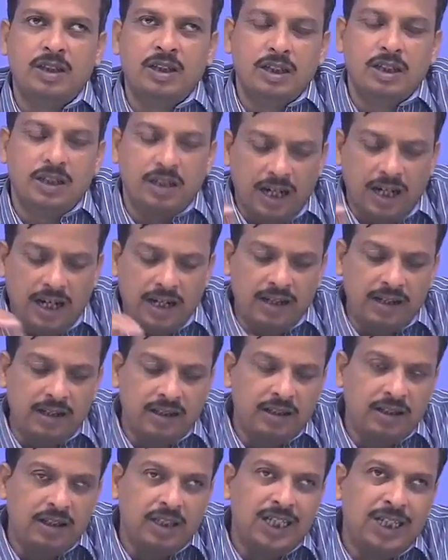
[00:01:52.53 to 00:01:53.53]
then
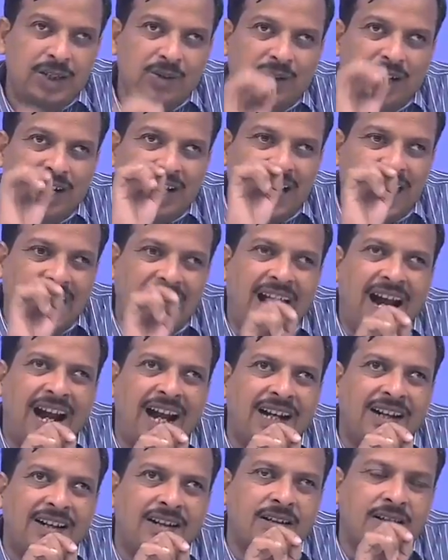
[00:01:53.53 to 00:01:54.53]
you can
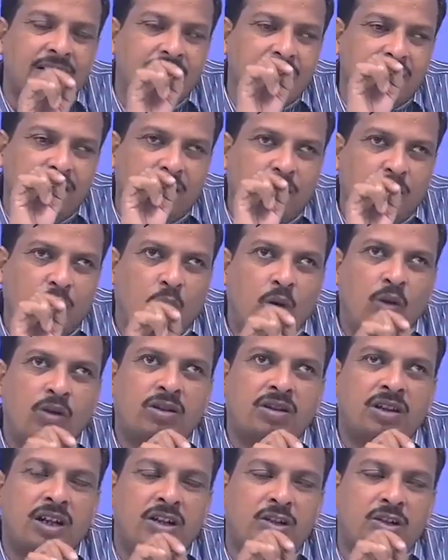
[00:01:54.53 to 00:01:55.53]
add the
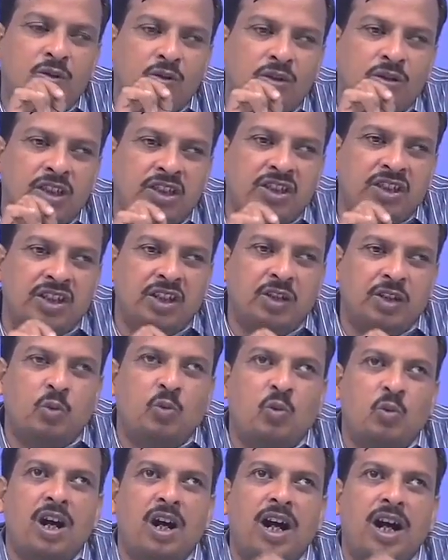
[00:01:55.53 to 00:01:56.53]
courses which is
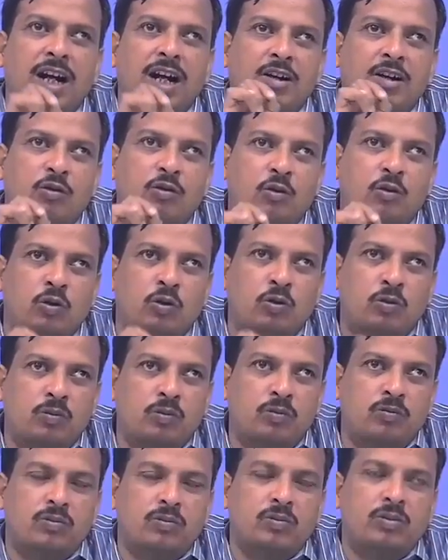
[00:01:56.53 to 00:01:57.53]
required to
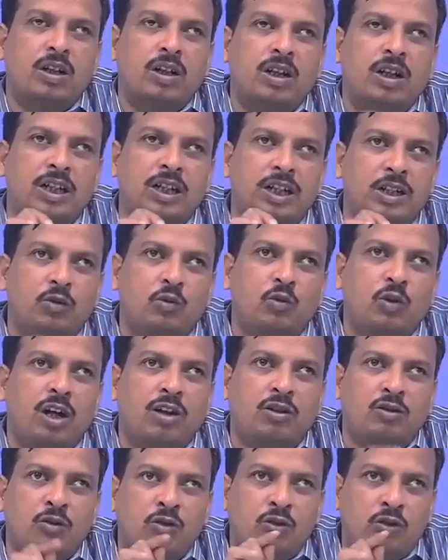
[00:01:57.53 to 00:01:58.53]

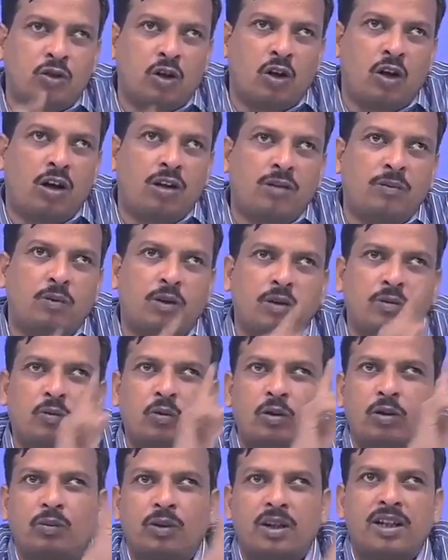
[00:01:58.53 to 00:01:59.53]
taught for
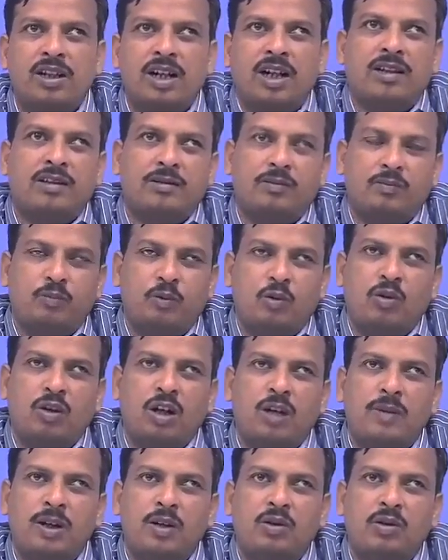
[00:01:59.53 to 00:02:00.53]
fulfill that
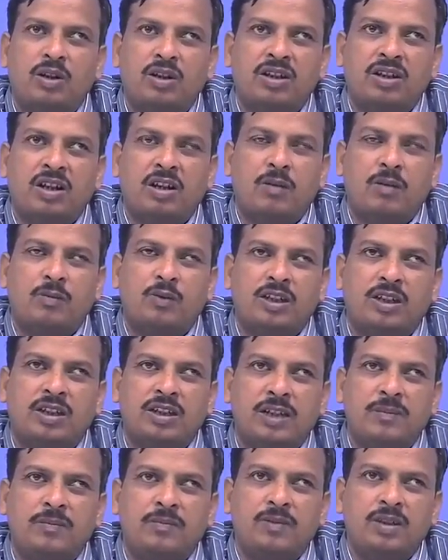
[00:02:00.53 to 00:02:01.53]
program educational
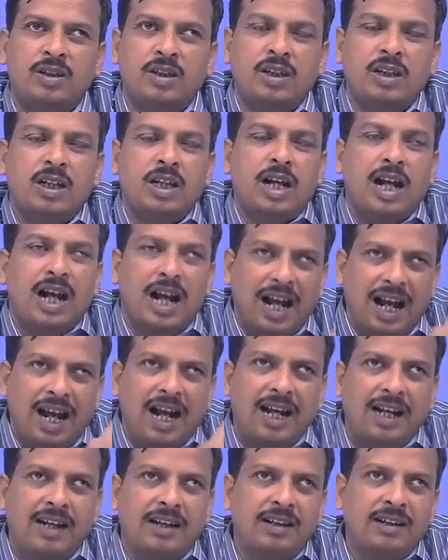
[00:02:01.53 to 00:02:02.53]
objective,
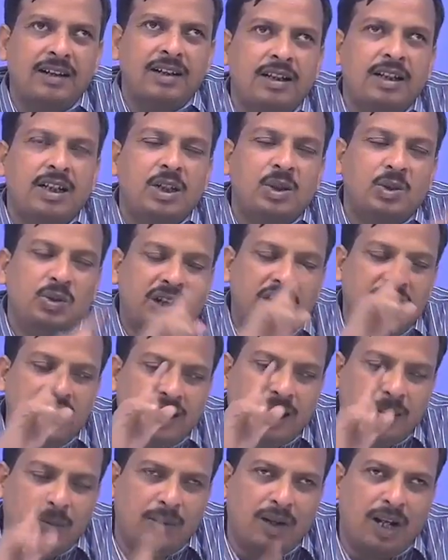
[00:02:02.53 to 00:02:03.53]
and you can
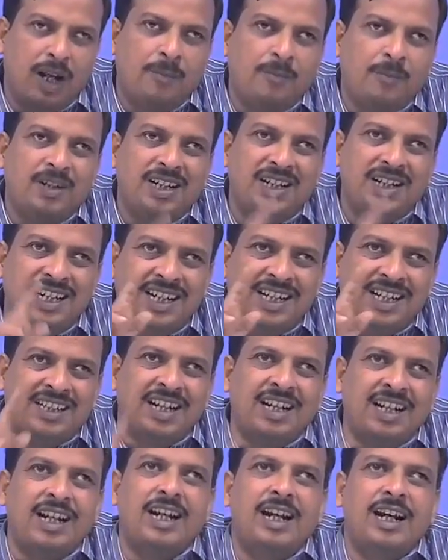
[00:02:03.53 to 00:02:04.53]
develop each
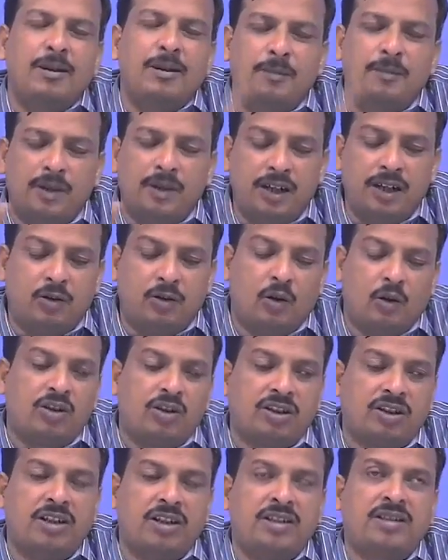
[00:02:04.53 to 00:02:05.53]
and every
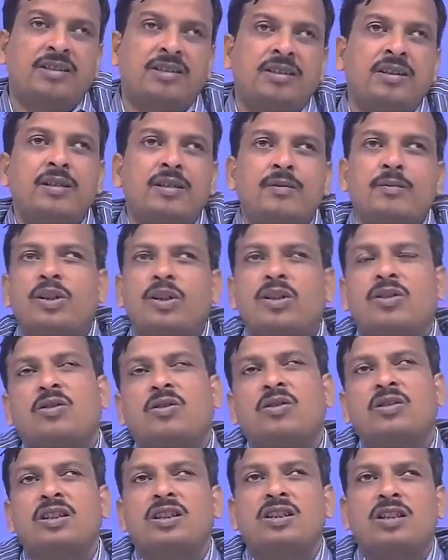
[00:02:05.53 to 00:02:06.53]
courses based
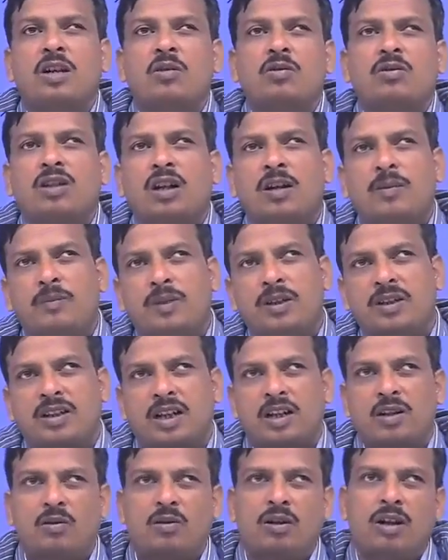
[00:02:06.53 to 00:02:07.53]
on this outcome based
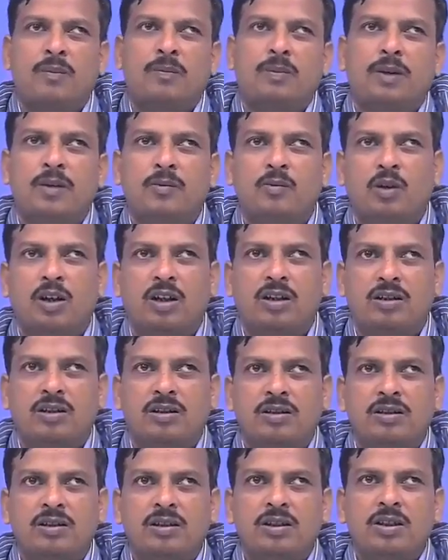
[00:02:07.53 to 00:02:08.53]
curriculum framework.
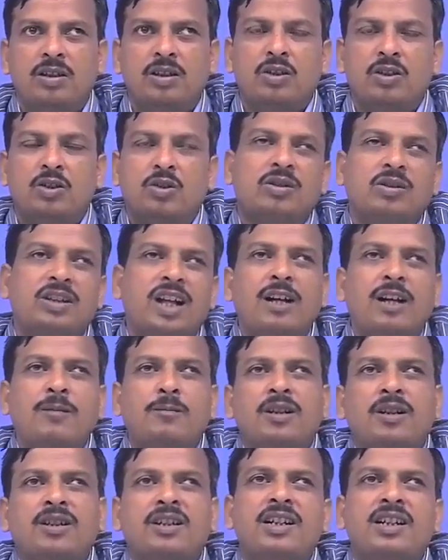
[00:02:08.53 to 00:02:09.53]
So, that
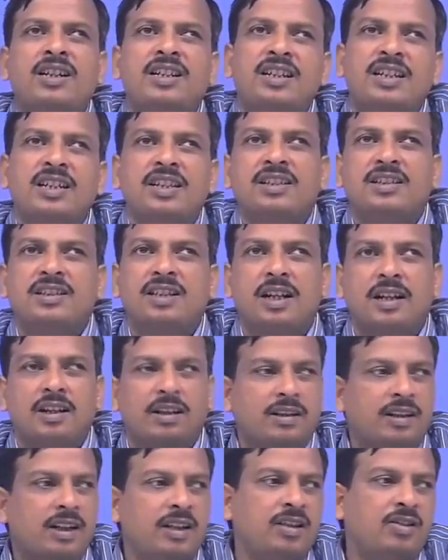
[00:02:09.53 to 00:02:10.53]
facility is there,
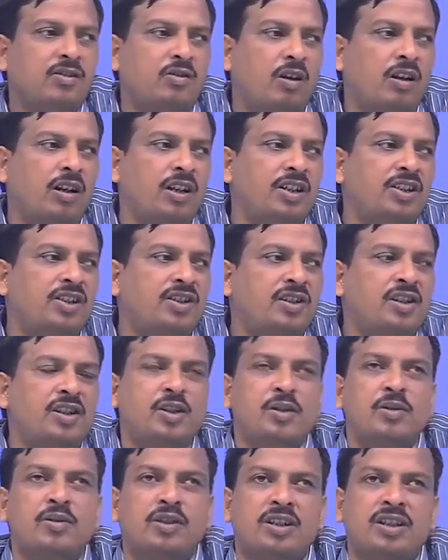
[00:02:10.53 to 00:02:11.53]
that is called
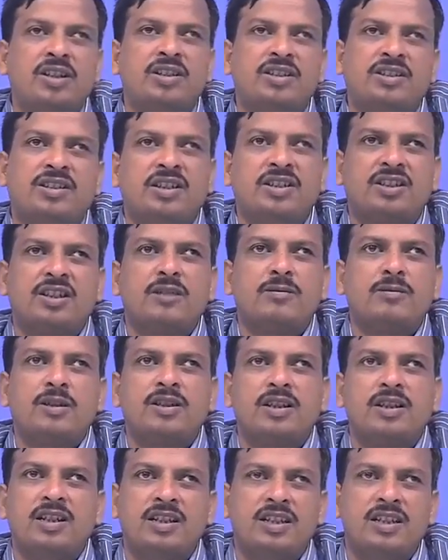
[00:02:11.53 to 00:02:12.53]
institute registration
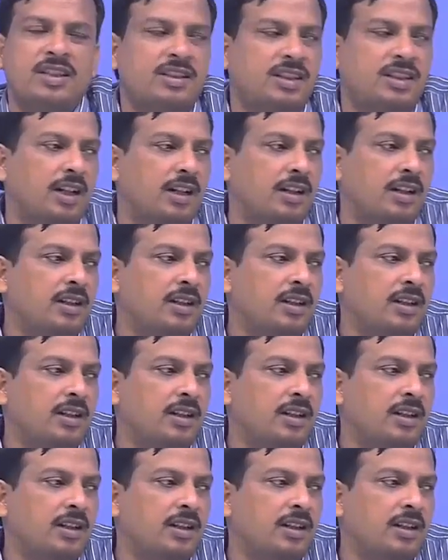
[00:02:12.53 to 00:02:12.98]
facility is there.